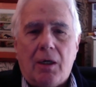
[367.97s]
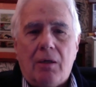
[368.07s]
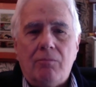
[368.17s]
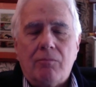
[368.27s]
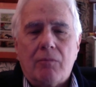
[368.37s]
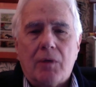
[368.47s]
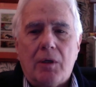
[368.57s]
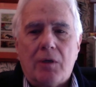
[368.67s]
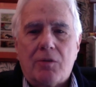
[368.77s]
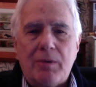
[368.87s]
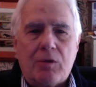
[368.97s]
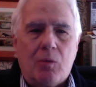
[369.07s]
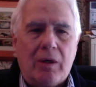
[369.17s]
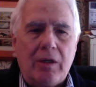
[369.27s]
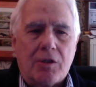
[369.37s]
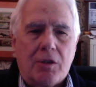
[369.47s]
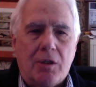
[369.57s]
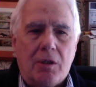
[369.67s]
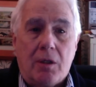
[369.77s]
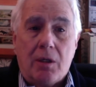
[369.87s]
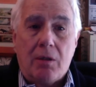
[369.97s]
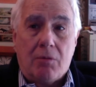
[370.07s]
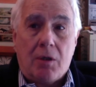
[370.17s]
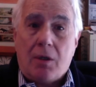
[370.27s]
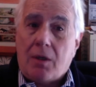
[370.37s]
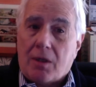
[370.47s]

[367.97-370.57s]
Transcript: Um, at Smith and Wollensky, they,